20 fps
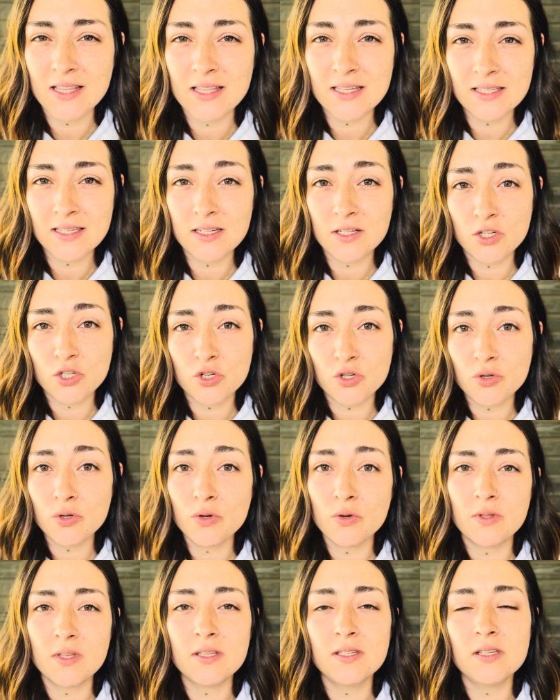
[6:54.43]
This is
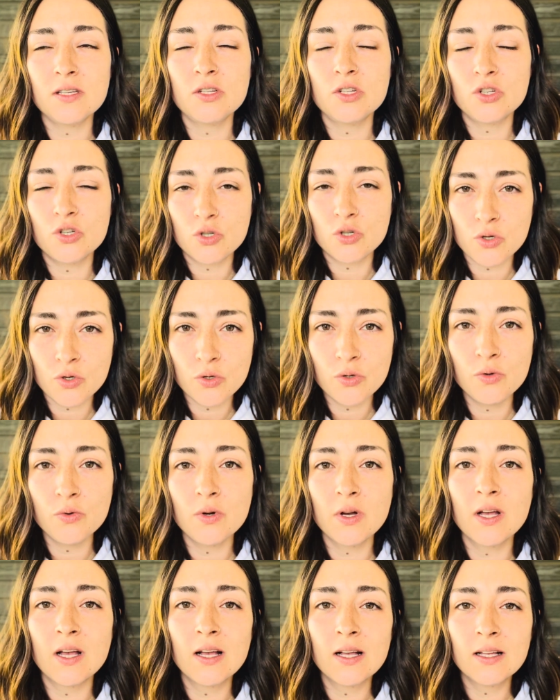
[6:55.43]
true. This is true
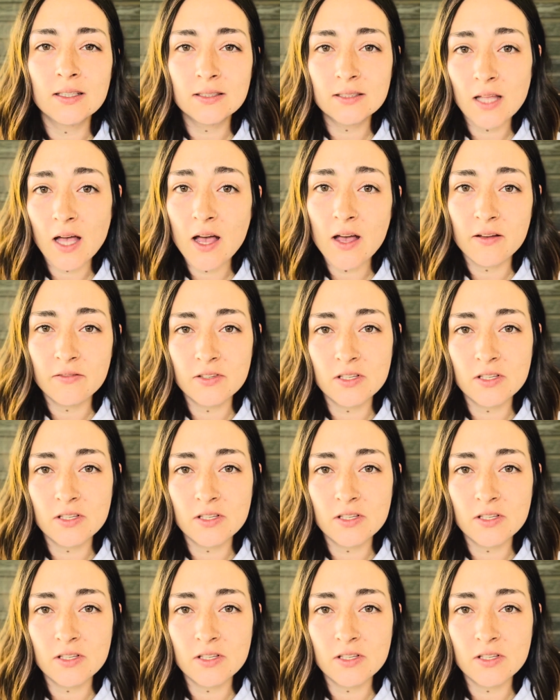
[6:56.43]
love.